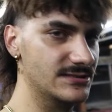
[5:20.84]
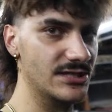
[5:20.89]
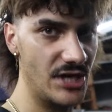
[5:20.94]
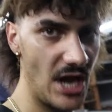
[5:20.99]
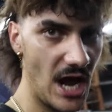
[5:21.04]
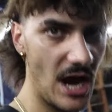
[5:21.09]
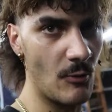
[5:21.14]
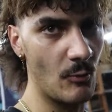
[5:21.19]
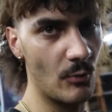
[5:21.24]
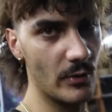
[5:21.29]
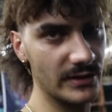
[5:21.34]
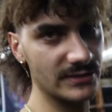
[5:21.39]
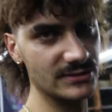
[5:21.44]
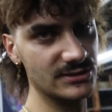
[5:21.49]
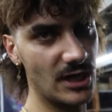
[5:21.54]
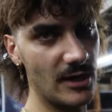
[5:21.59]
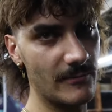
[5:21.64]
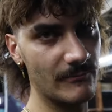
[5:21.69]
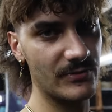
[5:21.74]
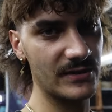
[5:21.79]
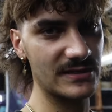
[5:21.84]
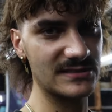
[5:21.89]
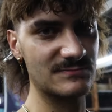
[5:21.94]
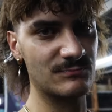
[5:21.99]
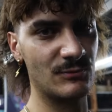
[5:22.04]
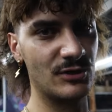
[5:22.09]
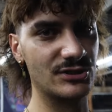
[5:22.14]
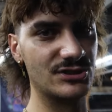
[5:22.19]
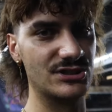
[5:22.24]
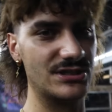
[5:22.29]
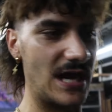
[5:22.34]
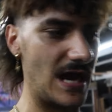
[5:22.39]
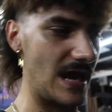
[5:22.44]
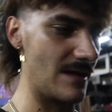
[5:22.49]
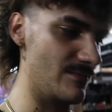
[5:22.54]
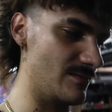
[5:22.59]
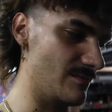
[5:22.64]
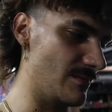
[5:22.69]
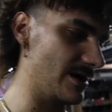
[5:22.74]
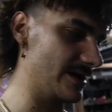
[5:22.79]
did not want to dump this much
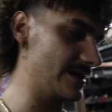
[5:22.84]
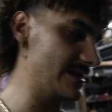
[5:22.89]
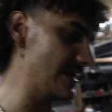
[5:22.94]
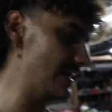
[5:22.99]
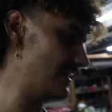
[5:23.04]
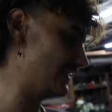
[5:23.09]
time and money